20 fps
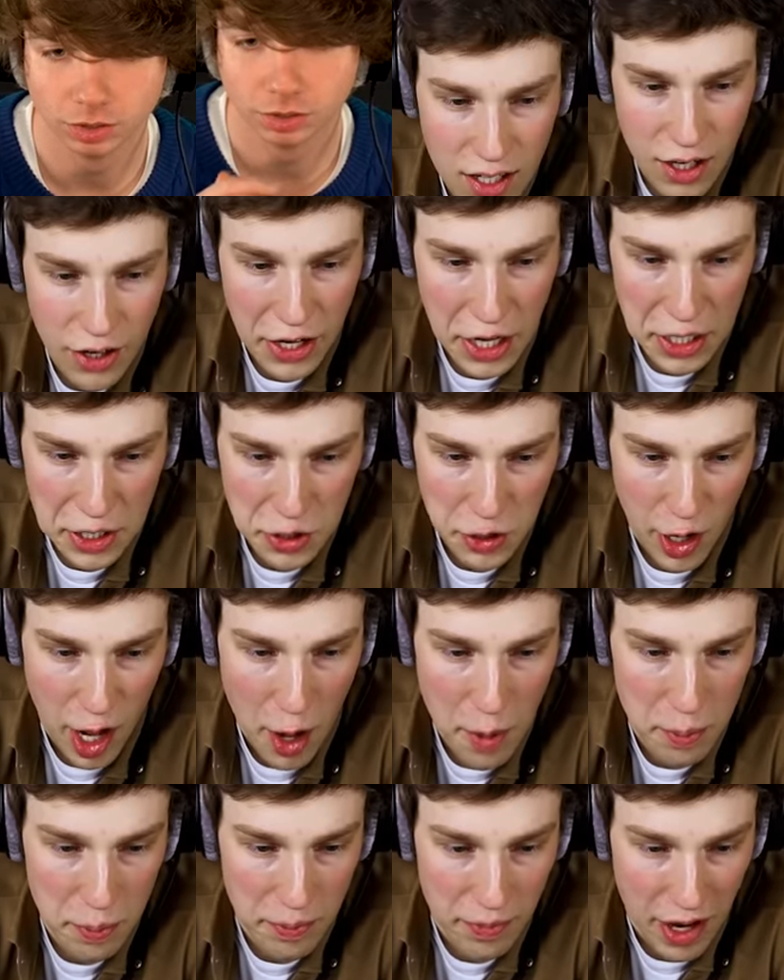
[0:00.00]
Okay, dude,
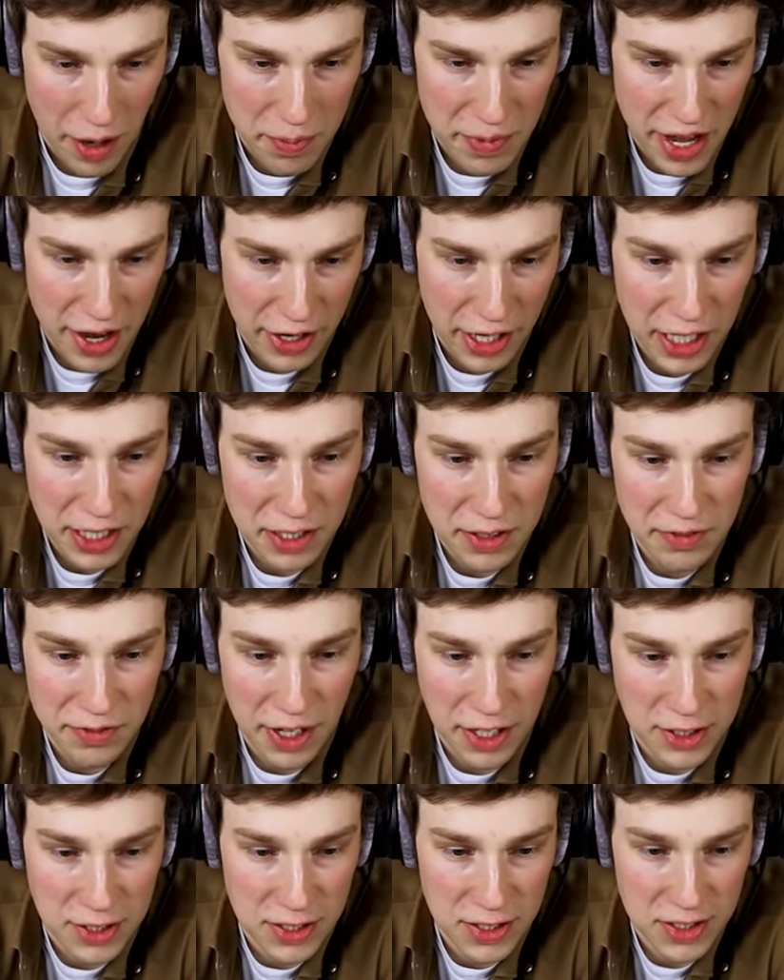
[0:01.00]
I'm I'm now getting
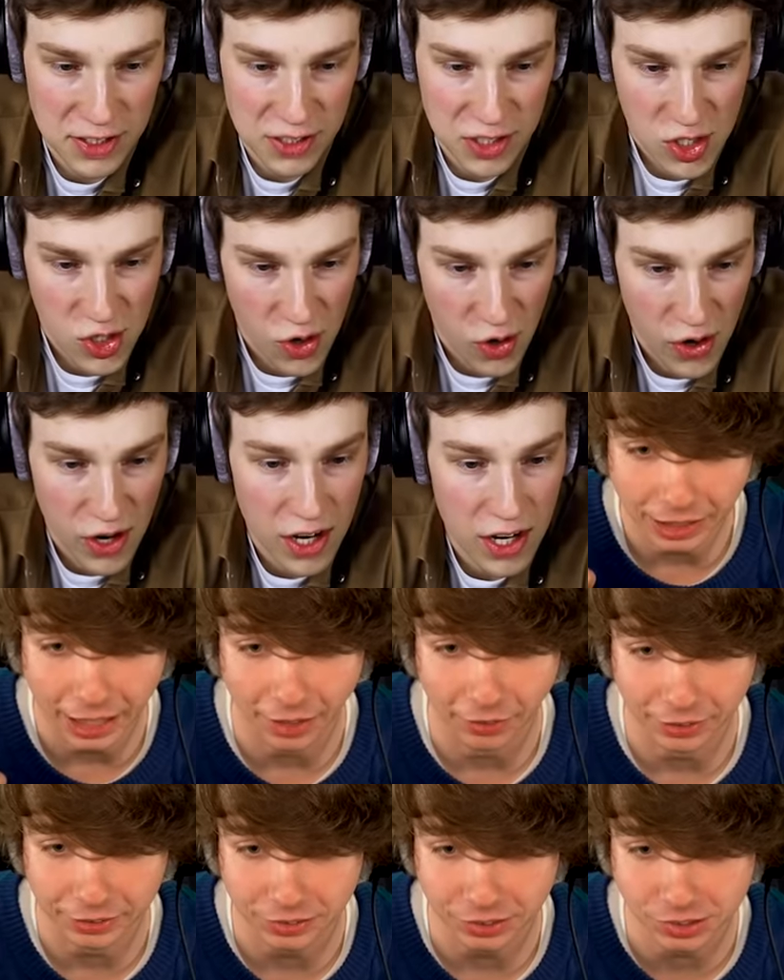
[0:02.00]
invested in this story.
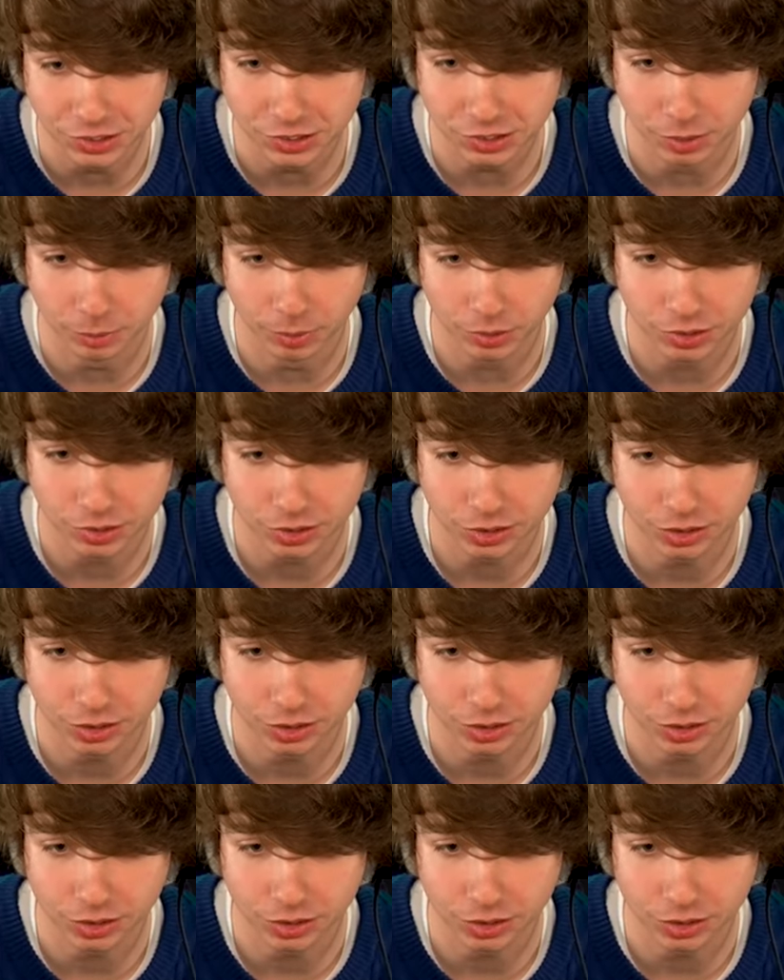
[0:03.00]
Yeah, like this is the most.